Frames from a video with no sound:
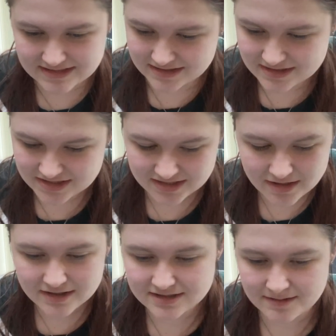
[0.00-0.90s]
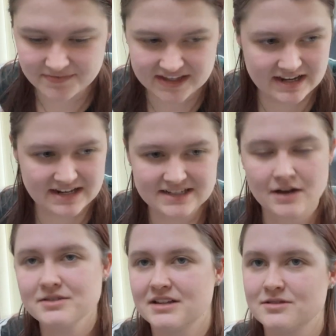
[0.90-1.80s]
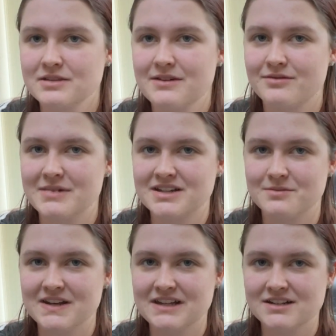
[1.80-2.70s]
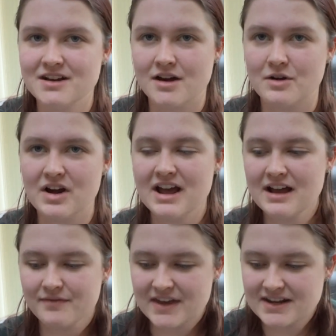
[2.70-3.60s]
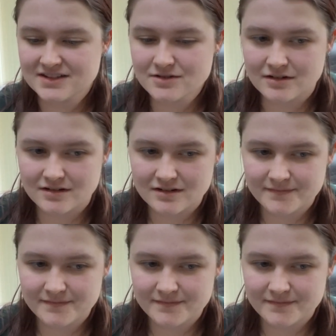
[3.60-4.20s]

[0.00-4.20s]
to just look at something and it tells us all the information we need to know, then it's not